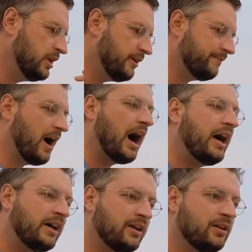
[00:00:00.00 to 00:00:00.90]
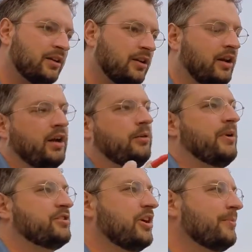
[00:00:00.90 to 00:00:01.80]

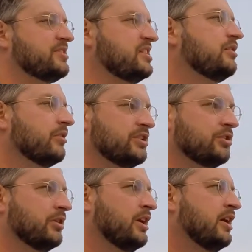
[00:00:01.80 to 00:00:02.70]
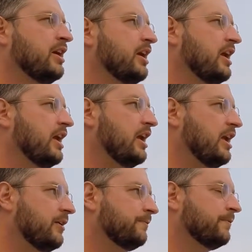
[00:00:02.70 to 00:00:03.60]
imagine I'm a sea creature,
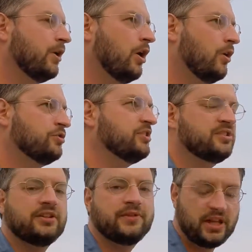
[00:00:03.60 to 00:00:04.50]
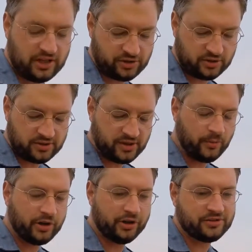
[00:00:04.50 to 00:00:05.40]
if ocean acidification
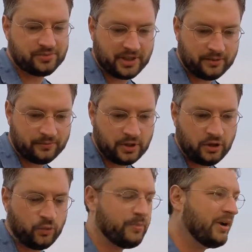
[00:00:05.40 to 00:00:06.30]
somewhat hurts me, we